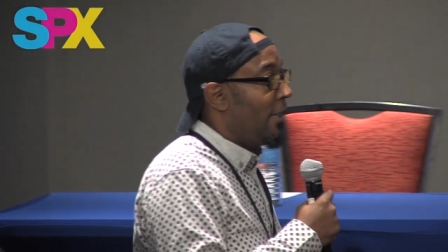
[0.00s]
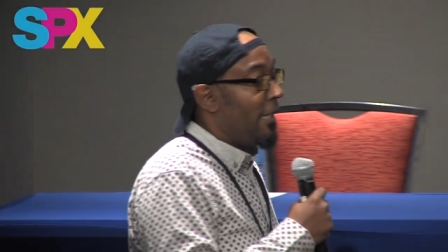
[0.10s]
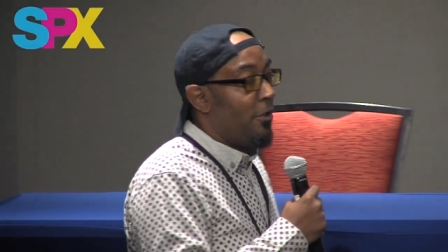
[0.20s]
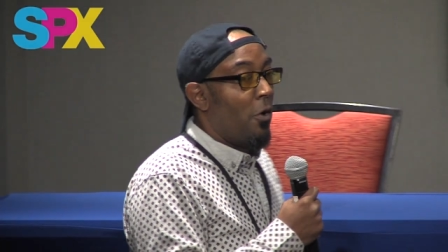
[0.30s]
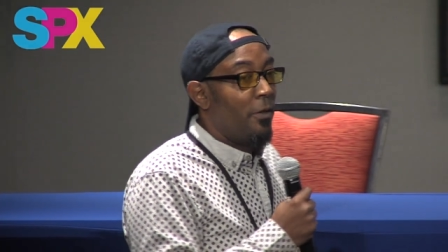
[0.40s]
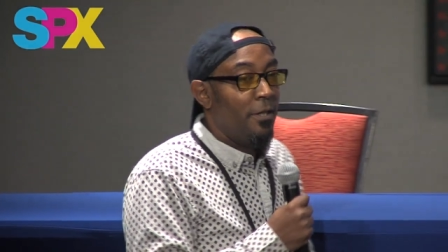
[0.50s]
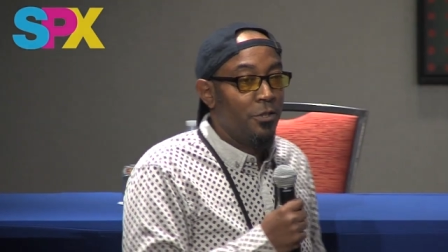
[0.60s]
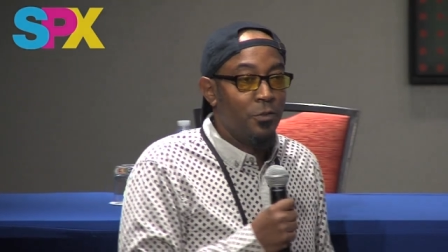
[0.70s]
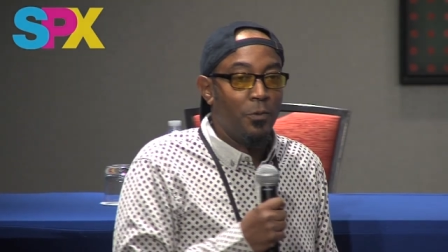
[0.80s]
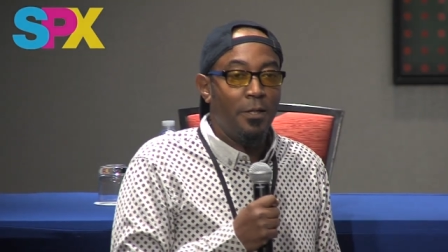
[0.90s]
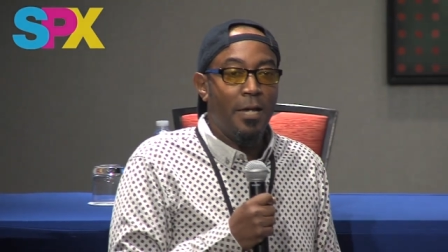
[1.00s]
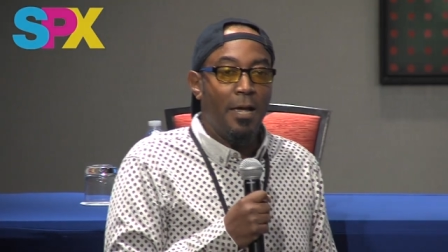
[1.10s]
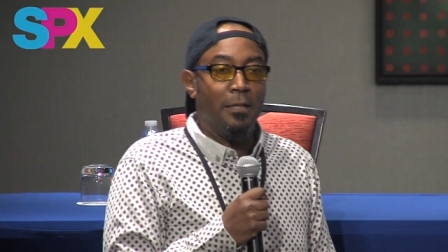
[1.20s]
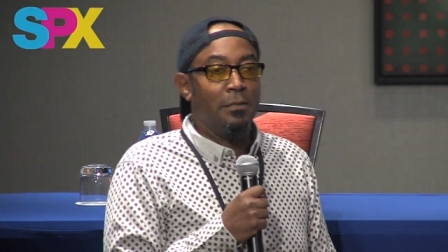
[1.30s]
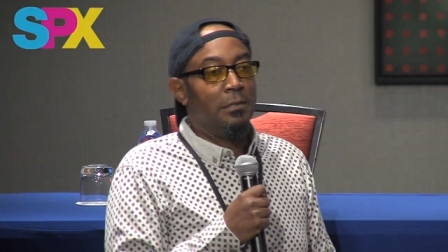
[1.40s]
in our history
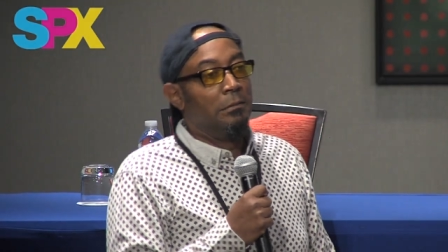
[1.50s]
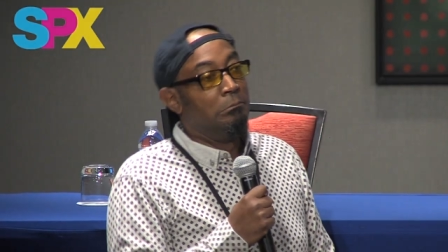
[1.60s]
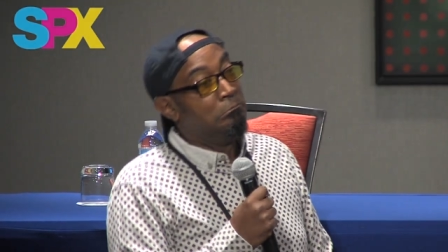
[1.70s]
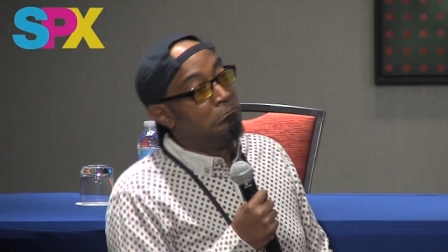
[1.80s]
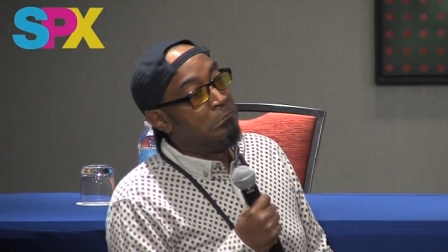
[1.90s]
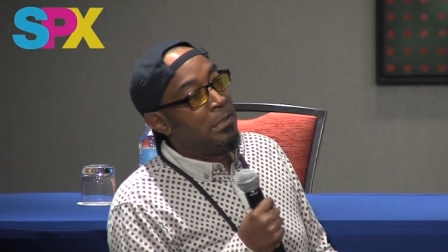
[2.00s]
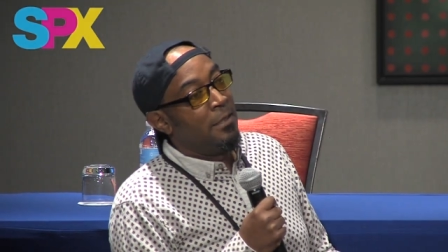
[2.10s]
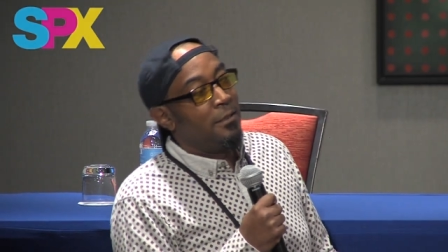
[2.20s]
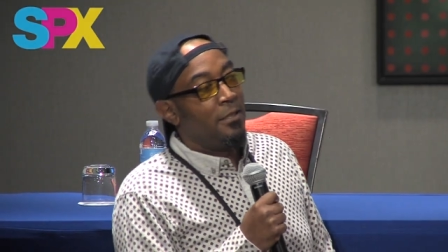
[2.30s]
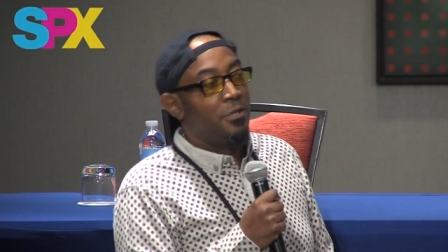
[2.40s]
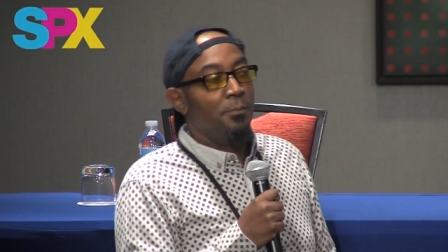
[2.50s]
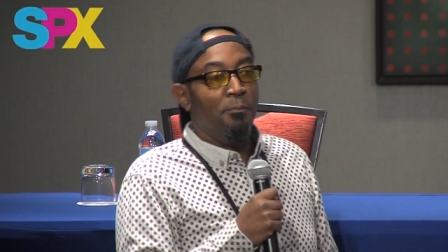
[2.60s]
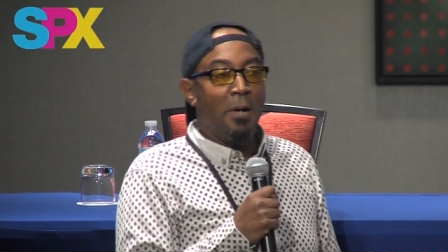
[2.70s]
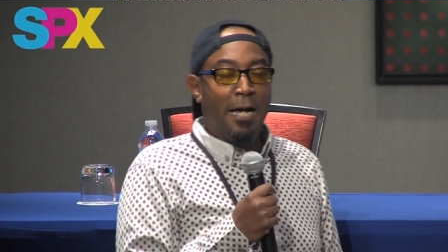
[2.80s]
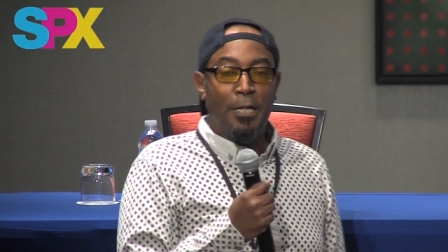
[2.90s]
as this
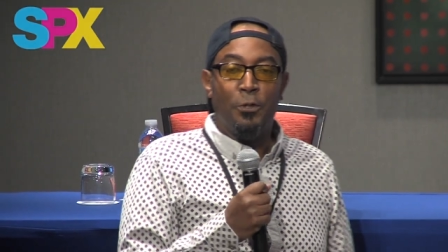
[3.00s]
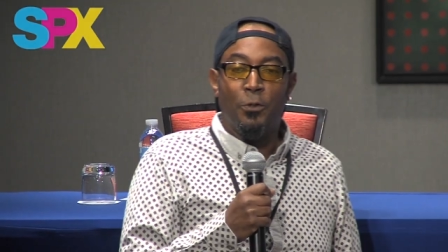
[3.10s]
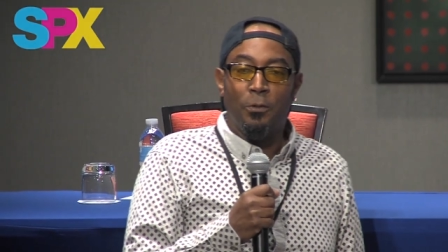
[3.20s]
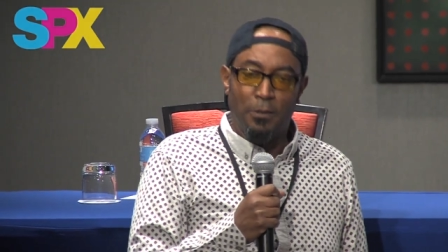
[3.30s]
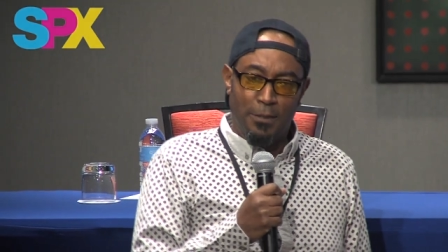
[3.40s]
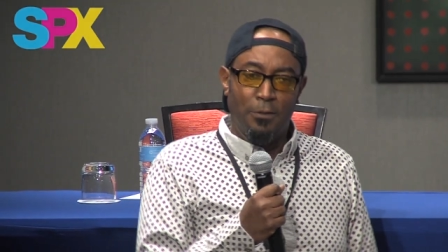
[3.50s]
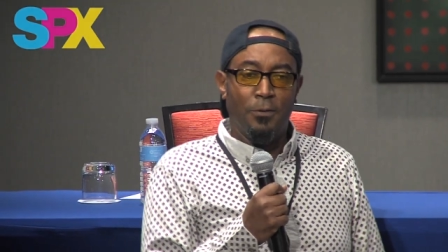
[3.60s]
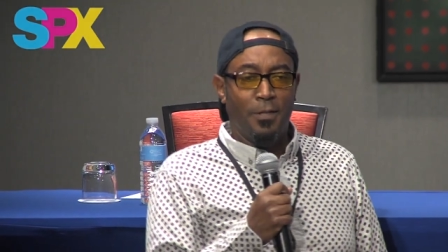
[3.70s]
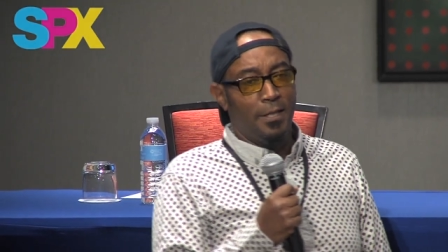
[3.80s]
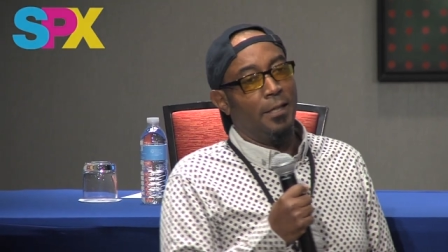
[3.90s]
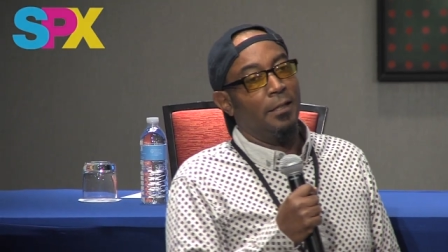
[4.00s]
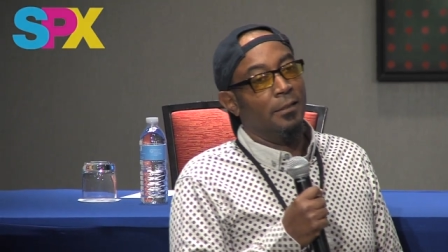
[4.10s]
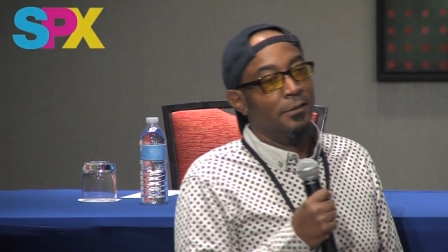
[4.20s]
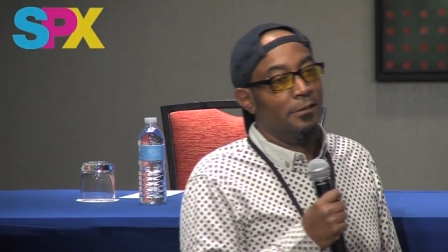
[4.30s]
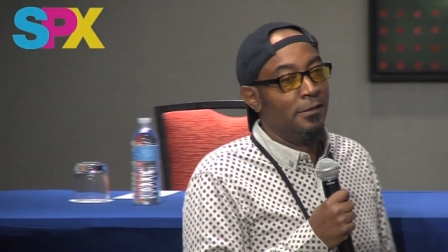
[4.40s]
minor little thing
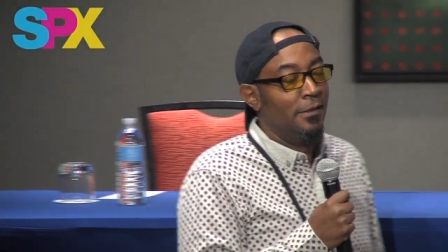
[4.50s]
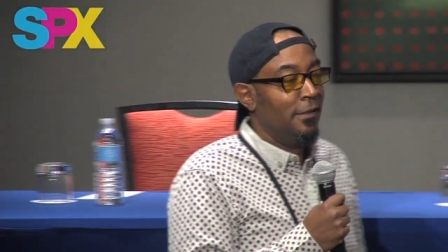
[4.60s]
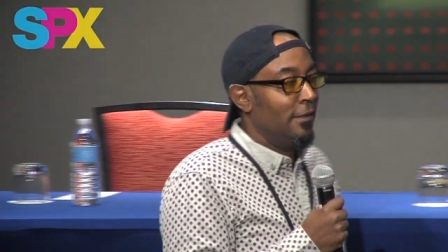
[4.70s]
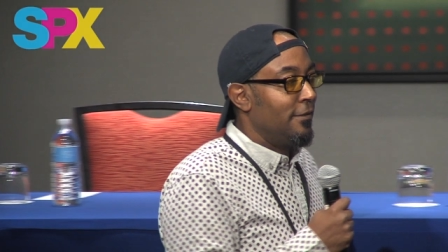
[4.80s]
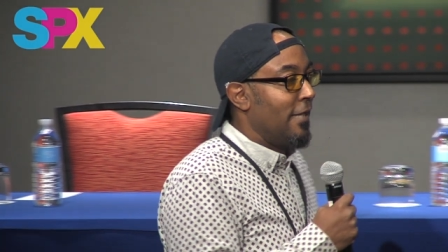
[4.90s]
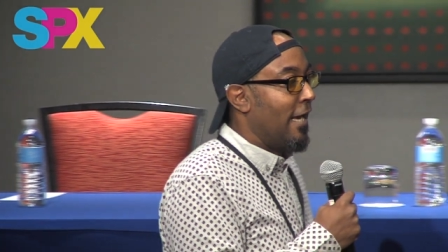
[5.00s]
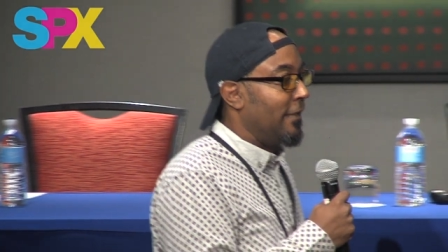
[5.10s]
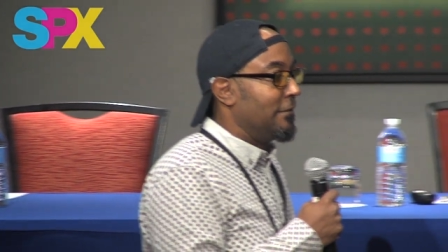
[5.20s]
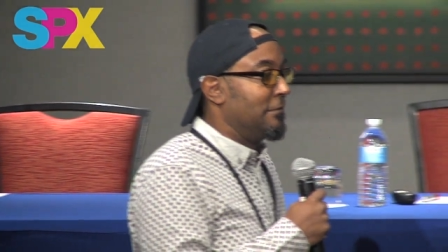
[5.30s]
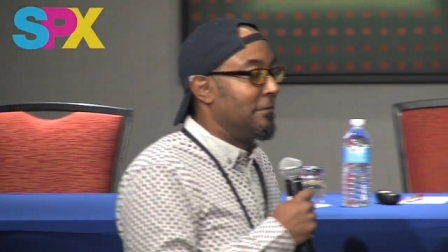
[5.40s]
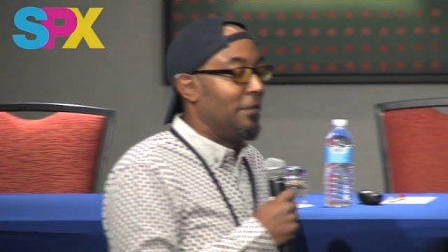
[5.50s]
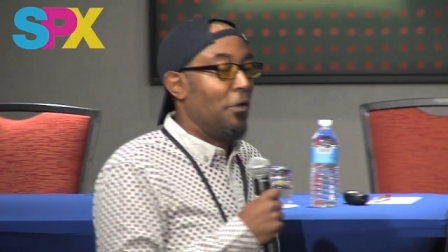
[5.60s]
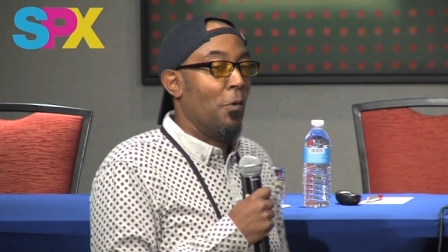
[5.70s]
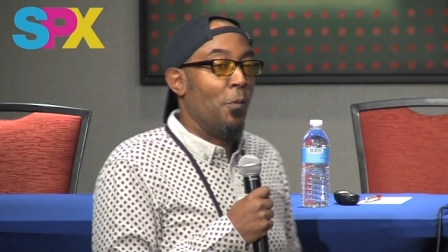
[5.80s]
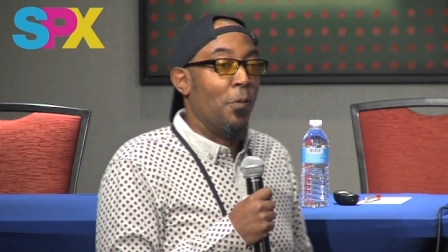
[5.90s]
that, you
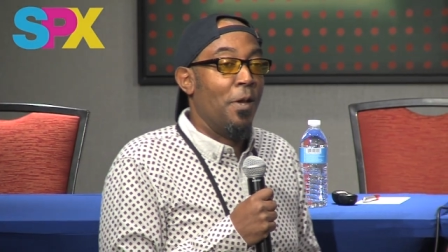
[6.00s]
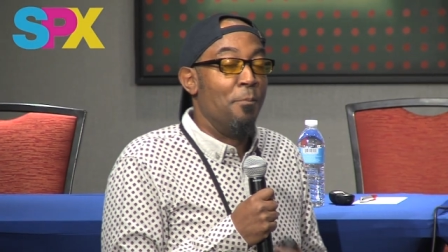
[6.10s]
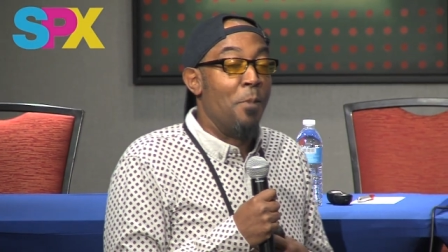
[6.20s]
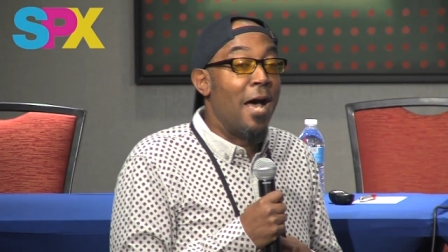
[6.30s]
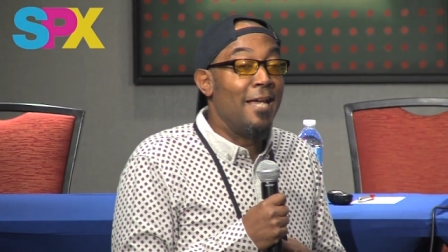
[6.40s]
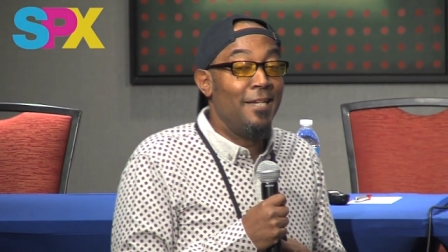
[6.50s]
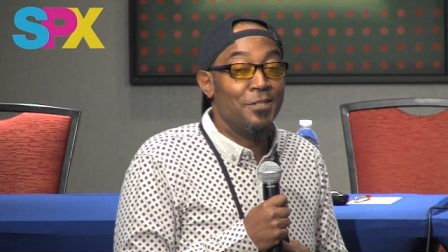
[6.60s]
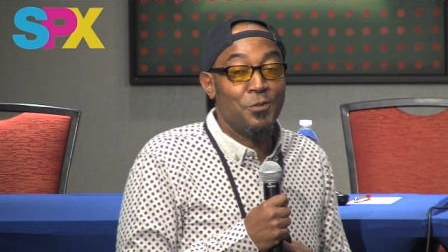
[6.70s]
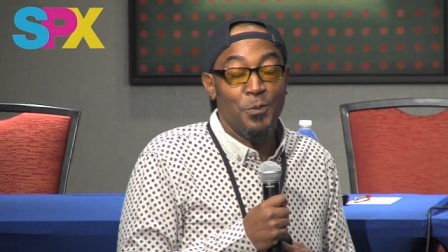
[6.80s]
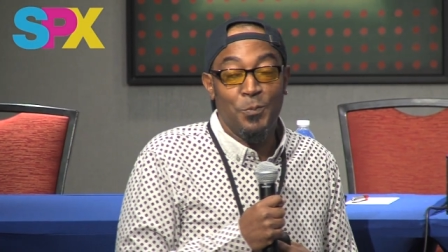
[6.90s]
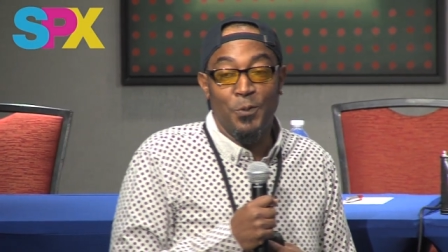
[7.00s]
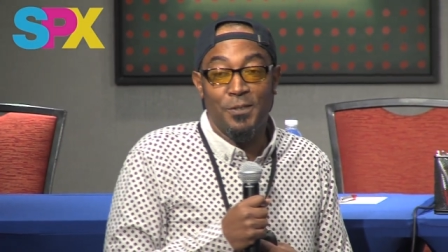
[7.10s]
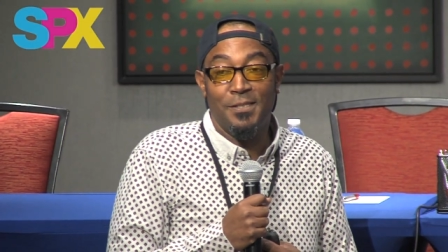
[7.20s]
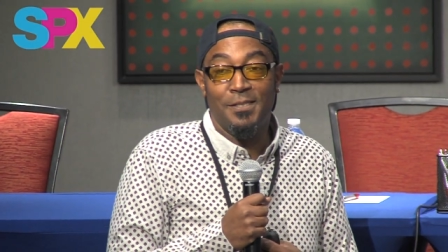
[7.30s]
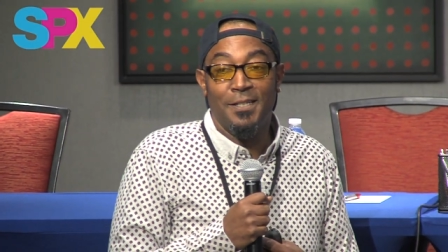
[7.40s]
know, in my history
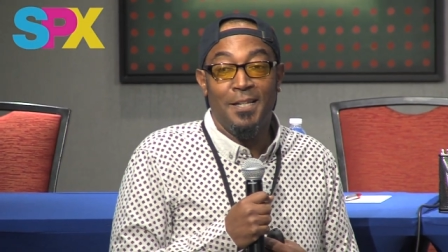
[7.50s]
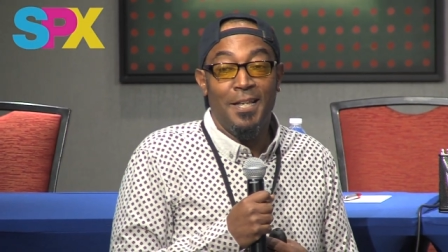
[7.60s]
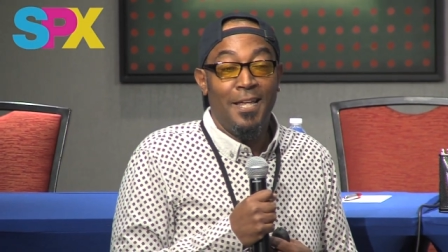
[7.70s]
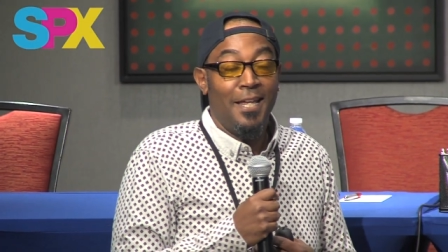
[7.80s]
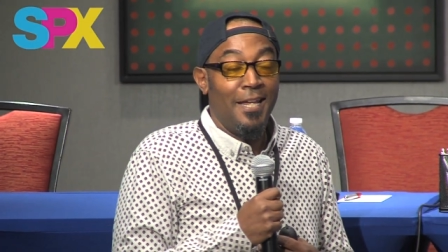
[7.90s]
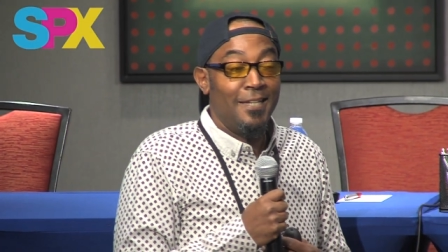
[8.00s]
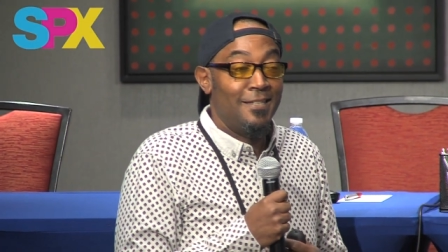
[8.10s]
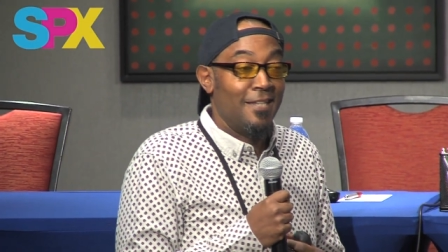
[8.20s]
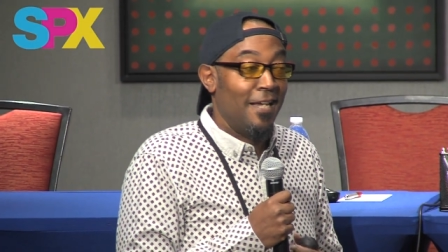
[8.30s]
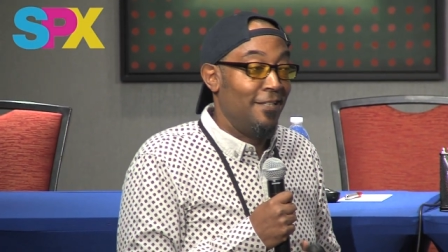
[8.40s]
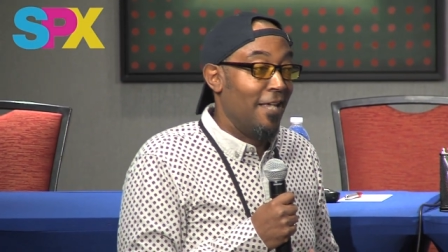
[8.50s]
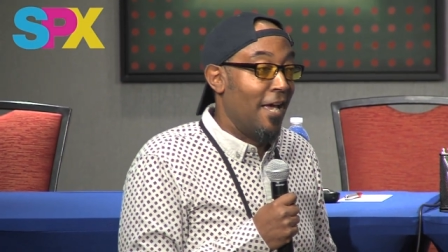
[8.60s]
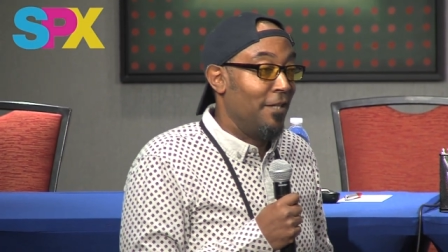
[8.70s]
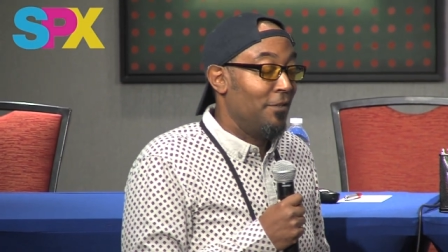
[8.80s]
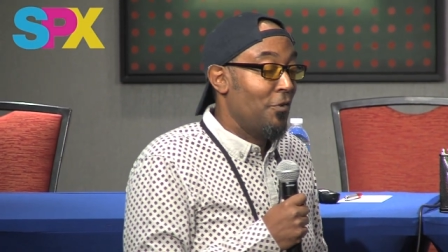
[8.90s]
books, it said that